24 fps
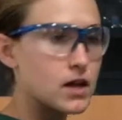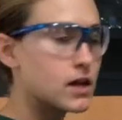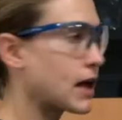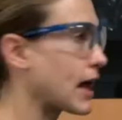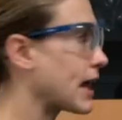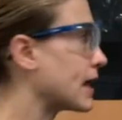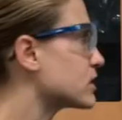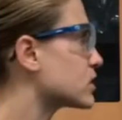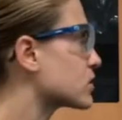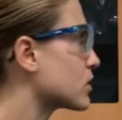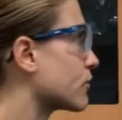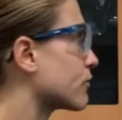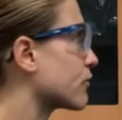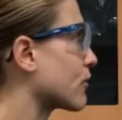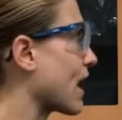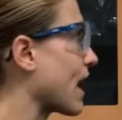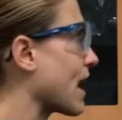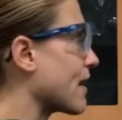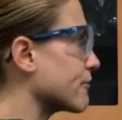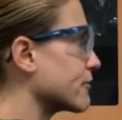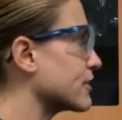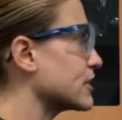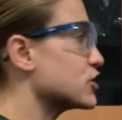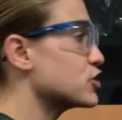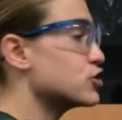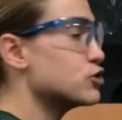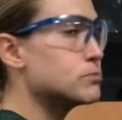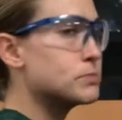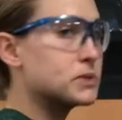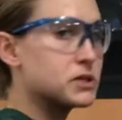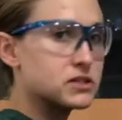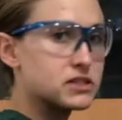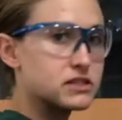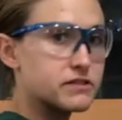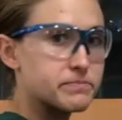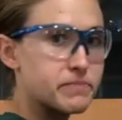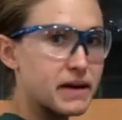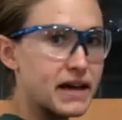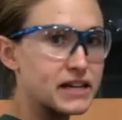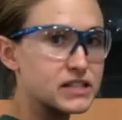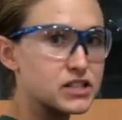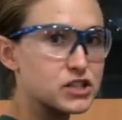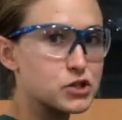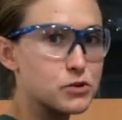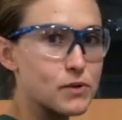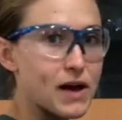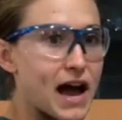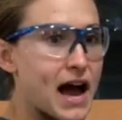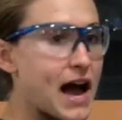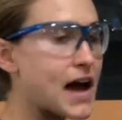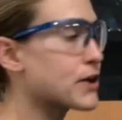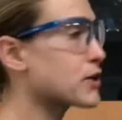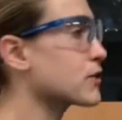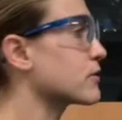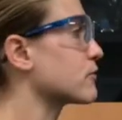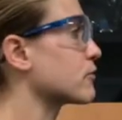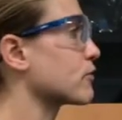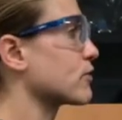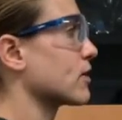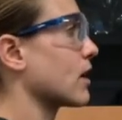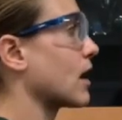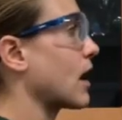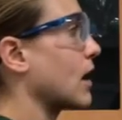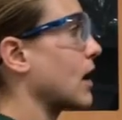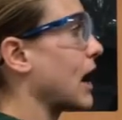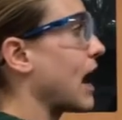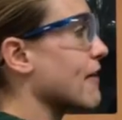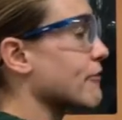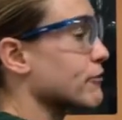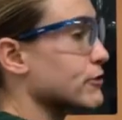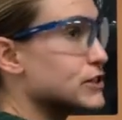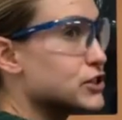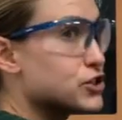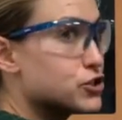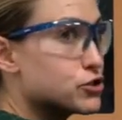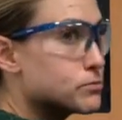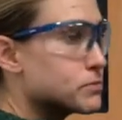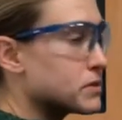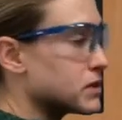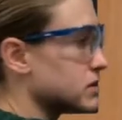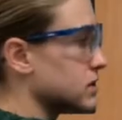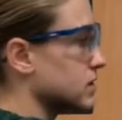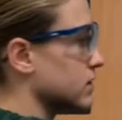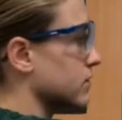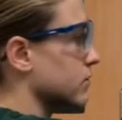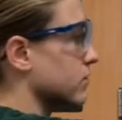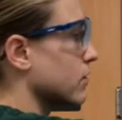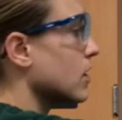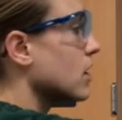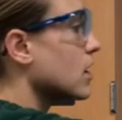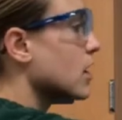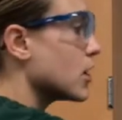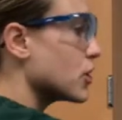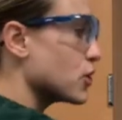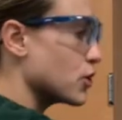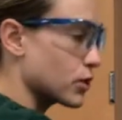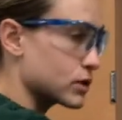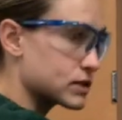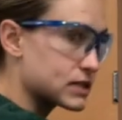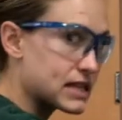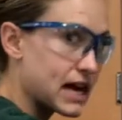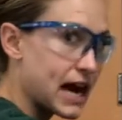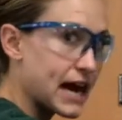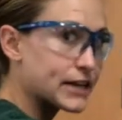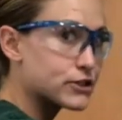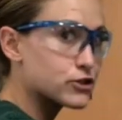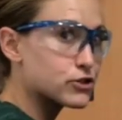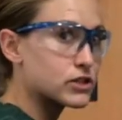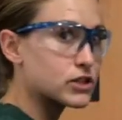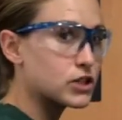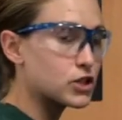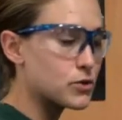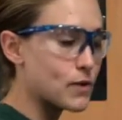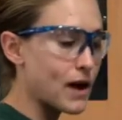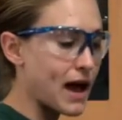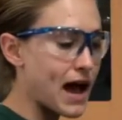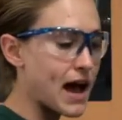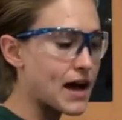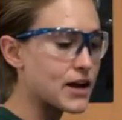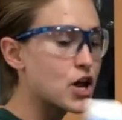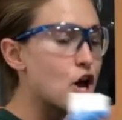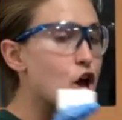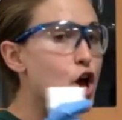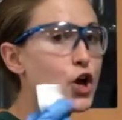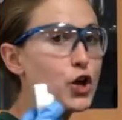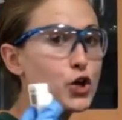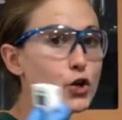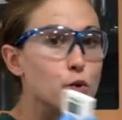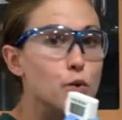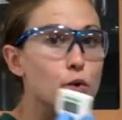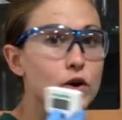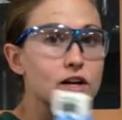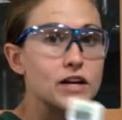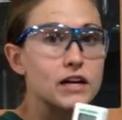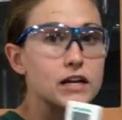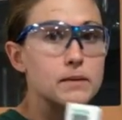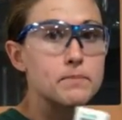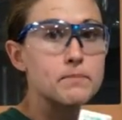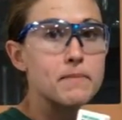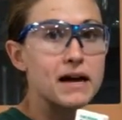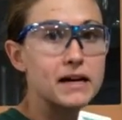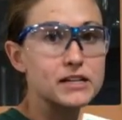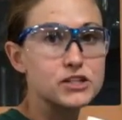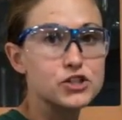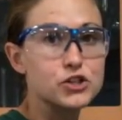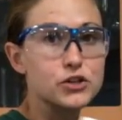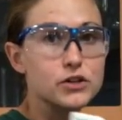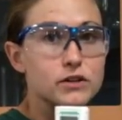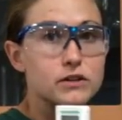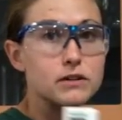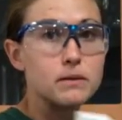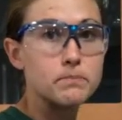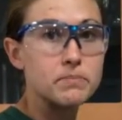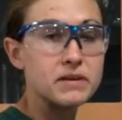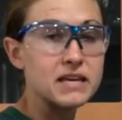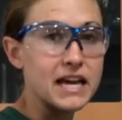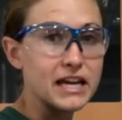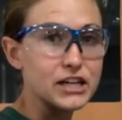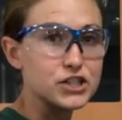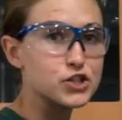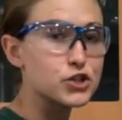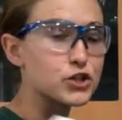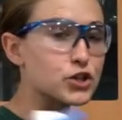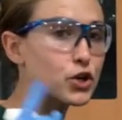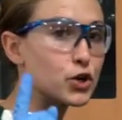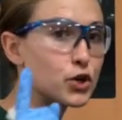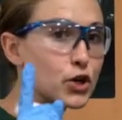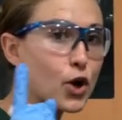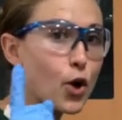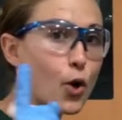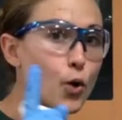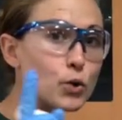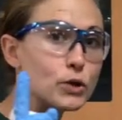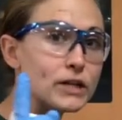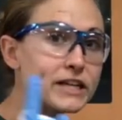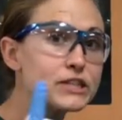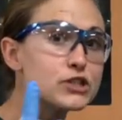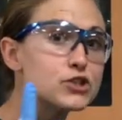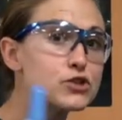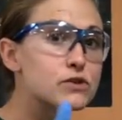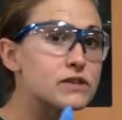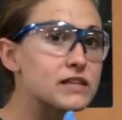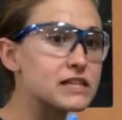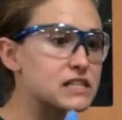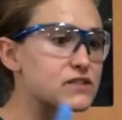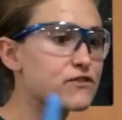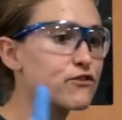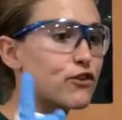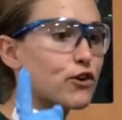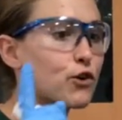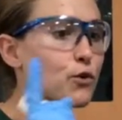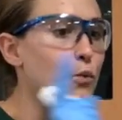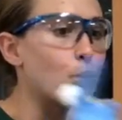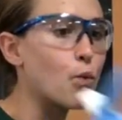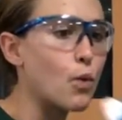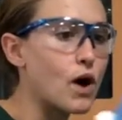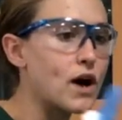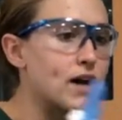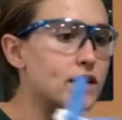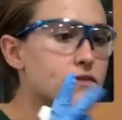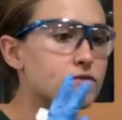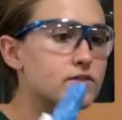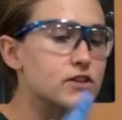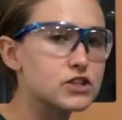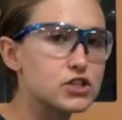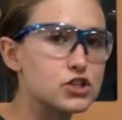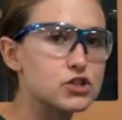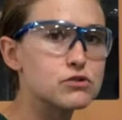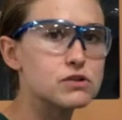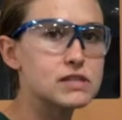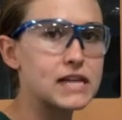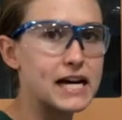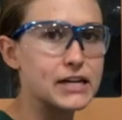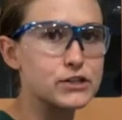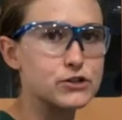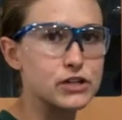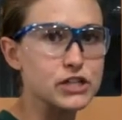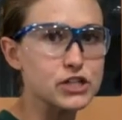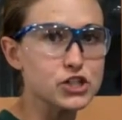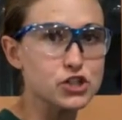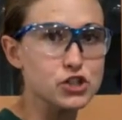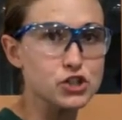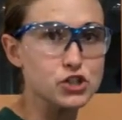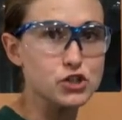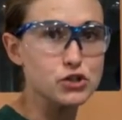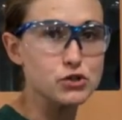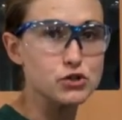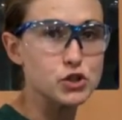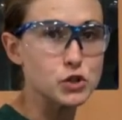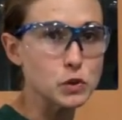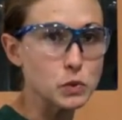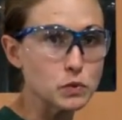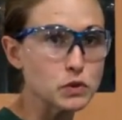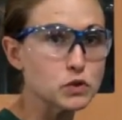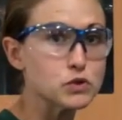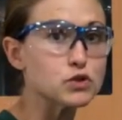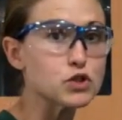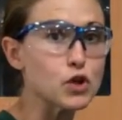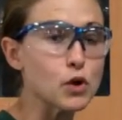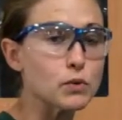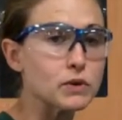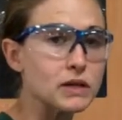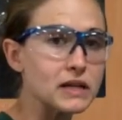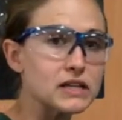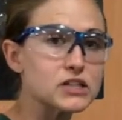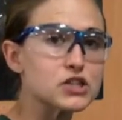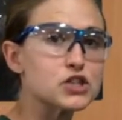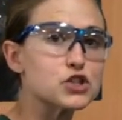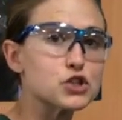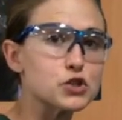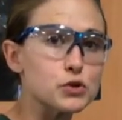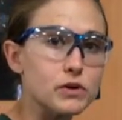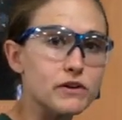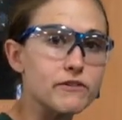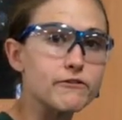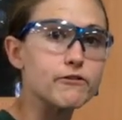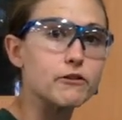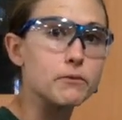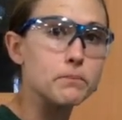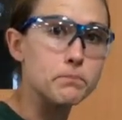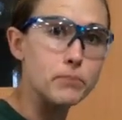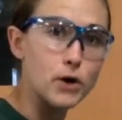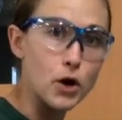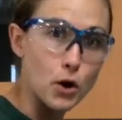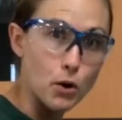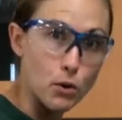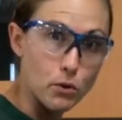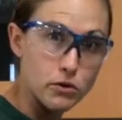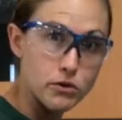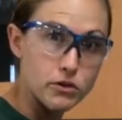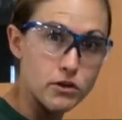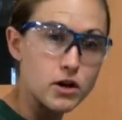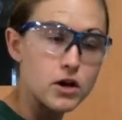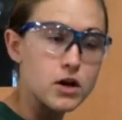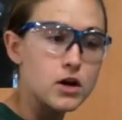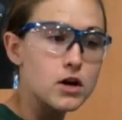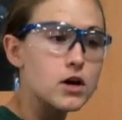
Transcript: Okay, so for every 2 mils of base you add, or for every 2 mils of your titrant you add, you are gonna measure the pH. You're gonna only do this for one of the 2 titrations you do. You don't need to do it for both.